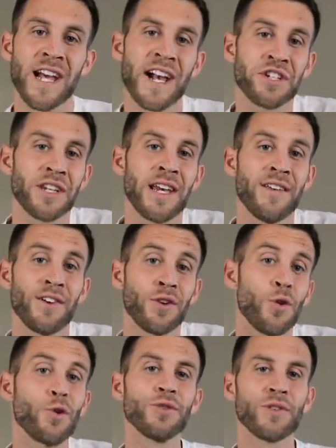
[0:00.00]
is actually even
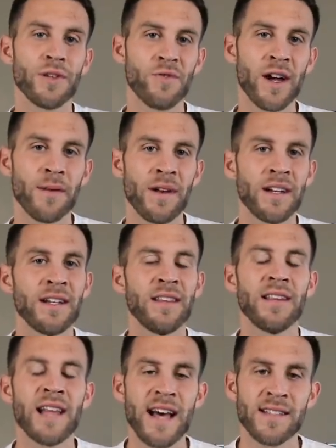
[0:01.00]
colder than recommended in
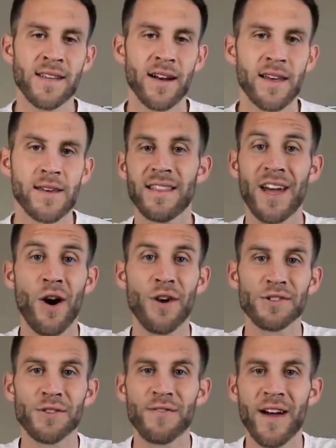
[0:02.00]
the last study. They also